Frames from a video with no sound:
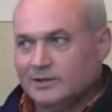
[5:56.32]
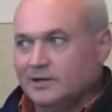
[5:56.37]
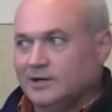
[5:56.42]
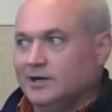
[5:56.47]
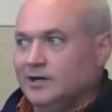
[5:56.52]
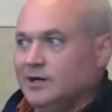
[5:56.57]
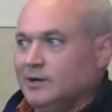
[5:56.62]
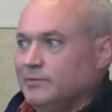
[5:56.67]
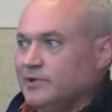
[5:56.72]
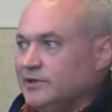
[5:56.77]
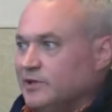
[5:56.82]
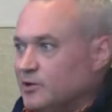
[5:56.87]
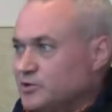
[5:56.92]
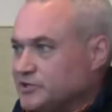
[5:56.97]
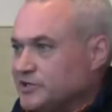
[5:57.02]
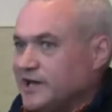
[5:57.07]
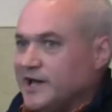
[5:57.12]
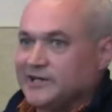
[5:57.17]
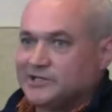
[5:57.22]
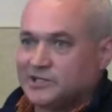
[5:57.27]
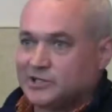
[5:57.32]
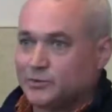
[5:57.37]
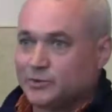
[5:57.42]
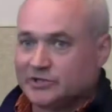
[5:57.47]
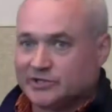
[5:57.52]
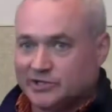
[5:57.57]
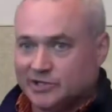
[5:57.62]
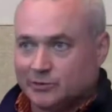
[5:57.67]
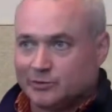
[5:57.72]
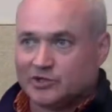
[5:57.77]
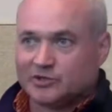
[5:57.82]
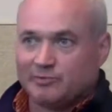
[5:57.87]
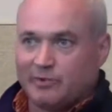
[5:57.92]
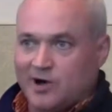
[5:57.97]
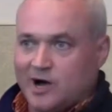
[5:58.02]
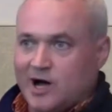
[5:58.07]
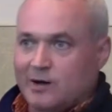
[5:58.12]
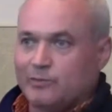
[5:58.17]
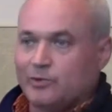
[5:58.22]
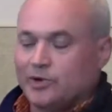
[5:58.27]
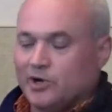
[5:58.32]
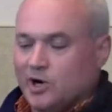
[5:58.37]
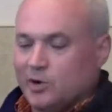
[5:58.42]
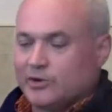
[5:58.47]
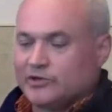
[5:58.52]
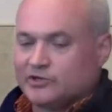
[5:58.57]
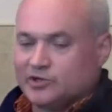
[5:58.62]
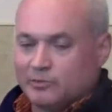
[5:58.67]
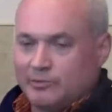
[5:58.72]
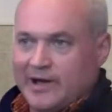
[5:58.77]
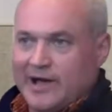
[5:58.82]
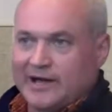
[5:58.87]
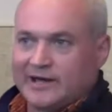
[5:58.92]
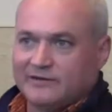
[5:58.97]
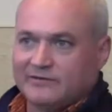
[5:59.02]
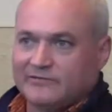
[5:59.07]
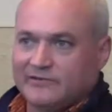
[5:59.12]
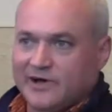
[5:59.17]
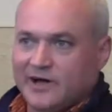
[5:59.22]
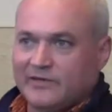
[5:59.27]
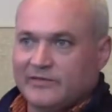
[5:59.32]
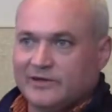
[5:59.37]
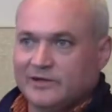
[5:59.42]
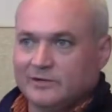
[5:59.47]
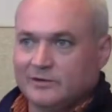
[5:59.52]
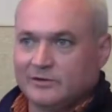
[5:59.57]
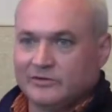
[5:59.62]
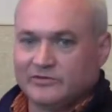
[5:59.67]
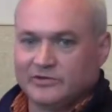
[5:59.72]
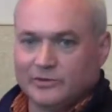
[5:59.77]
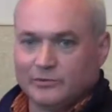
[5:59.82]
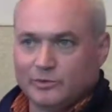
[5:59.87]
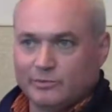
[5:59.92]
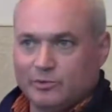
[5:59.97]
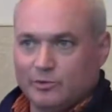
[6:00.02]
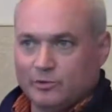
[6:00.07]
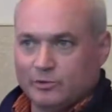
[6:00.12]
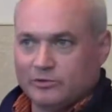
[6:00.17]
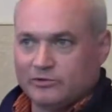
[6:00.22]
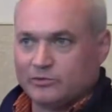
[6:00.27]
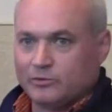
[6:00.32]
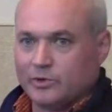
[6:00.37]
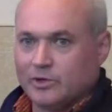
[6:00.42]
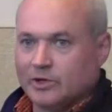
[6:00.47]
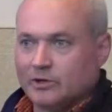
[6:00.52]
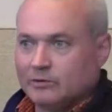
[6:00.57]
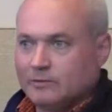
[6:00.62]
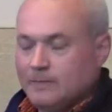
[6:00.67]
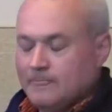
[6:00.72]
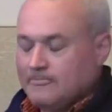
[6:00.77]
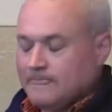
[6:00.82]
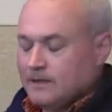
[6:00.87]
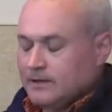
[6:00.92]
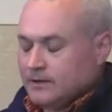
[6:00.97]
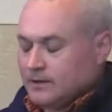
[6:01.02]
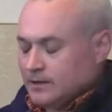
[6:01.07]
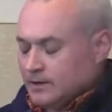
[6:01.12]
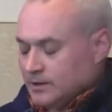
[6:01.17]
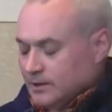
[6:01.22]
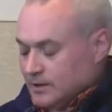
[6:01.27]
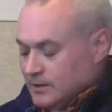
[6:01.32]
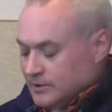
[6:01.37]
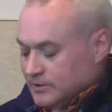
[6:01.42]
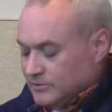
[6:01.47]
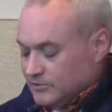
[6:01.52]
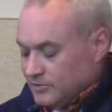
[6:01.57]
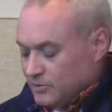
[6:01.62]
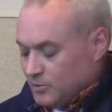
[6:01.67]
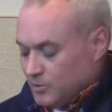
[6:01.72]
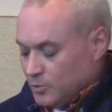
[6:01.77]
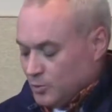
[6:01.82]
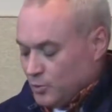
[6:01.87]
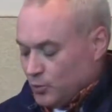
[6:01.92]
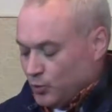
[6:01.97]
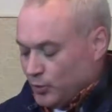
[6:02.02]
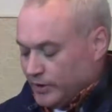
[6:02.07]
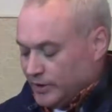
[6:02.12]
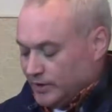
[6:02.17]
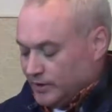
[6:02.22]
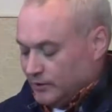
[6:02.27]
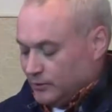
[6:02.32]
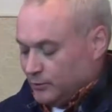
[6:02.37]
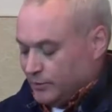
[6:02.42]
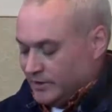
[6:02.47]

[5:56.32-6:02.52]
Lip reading: In those cases, we still respond. We always go back and file that NRC report as well. So we